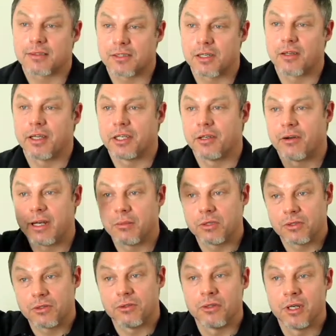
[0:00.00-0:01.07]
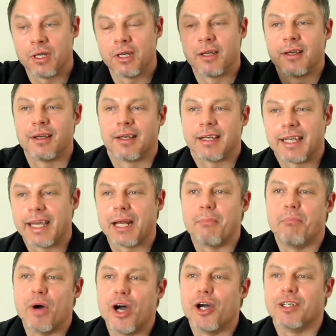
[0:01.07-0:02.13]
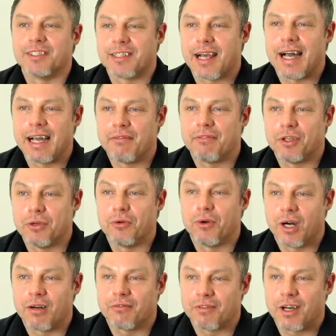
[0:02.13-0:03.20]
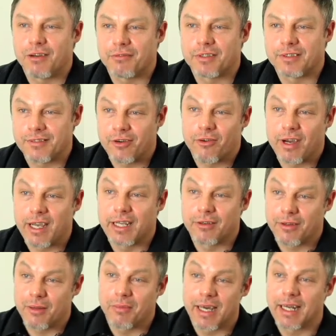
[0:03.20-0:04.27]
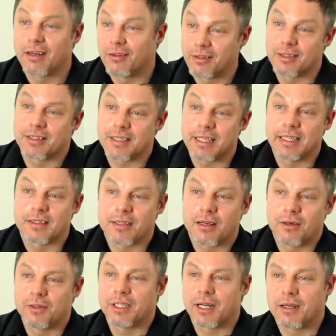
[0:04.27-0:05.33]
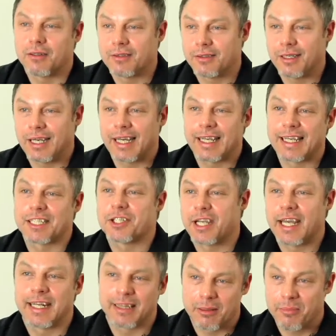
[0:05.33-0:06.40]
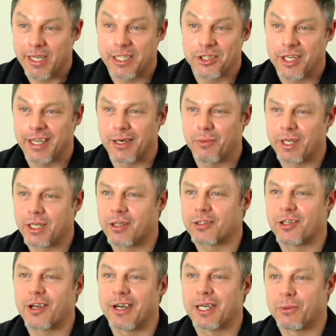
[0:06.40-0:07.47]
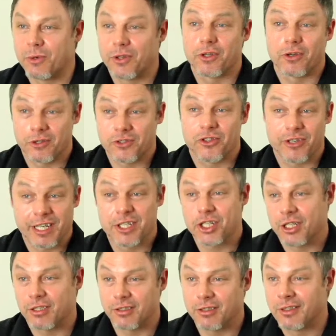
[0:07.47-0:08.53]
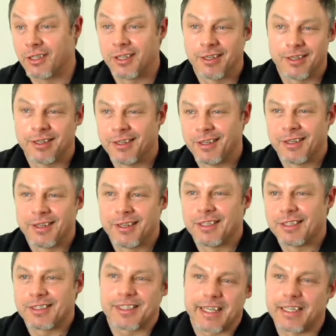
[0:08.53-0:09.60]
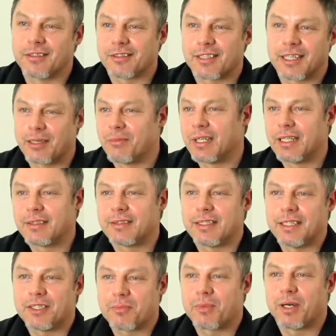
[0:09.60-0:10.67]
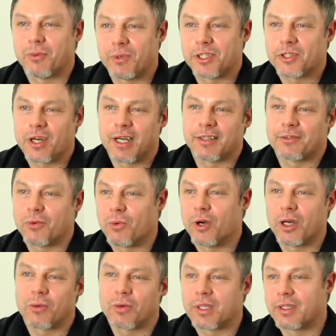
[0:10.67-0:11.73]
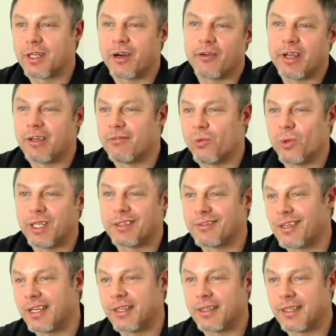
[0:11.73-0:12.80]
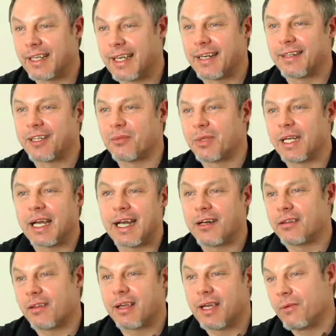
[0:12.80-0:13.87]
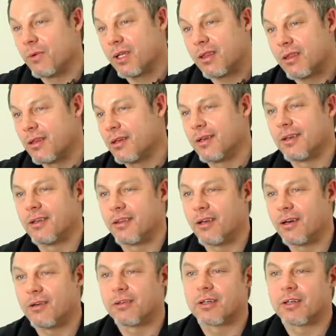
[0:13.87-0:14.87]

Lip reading: so that you're able to get a bird's eye view of the terrain or the battle or the sea. So, you know, I guess you're getting the picture here. We're not going with your traditional skills and abilities, but we're trying to work with a degree of wit and get a little bit out there with the whole